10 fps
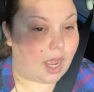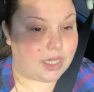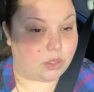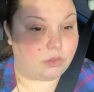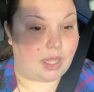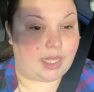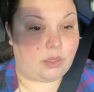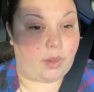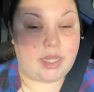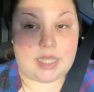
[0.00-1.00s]
I don't like
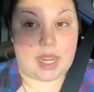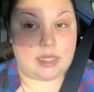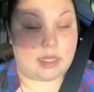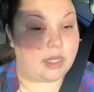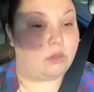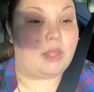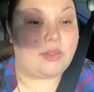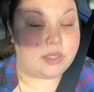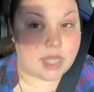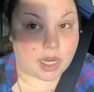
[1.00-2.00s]
the way it tastes. I don't
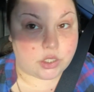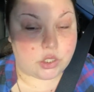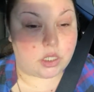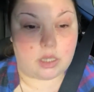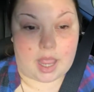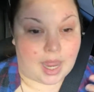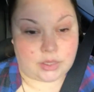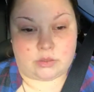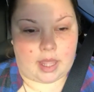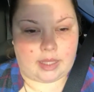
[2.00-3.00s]
like the texture. I
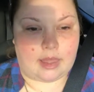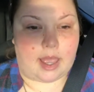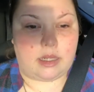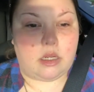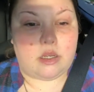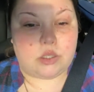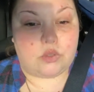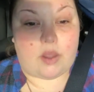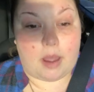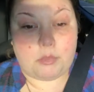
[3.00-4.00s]
don't like that. So
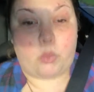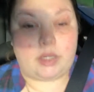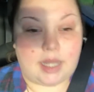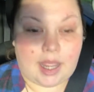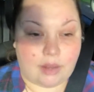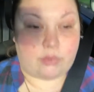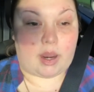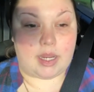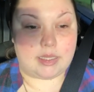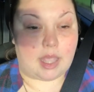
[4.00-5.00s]
if I'm going to have
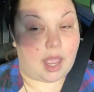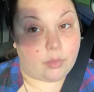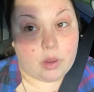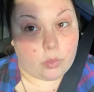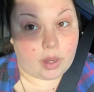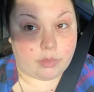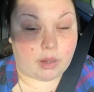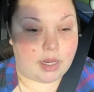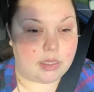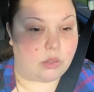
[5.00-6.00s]
rice, I want white
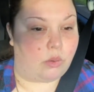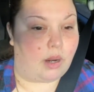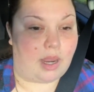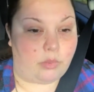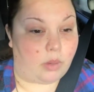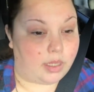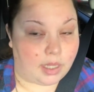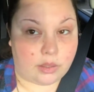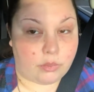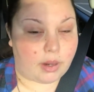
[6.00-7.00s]
rice or I want
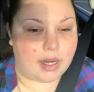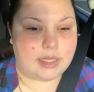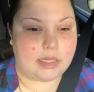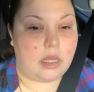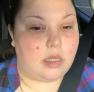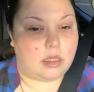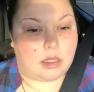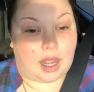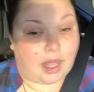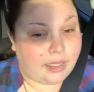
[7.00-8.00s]
yellow rice.
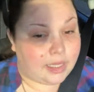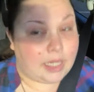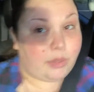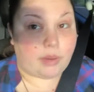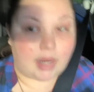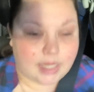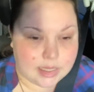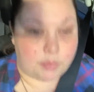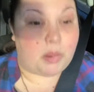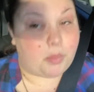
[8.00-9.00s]
I'll eat any
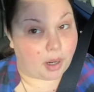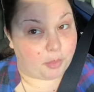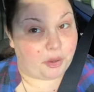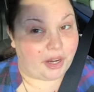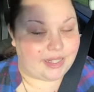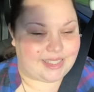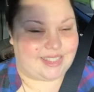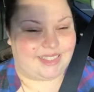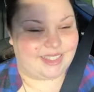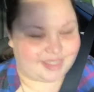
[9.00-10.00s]
rice but brown rice.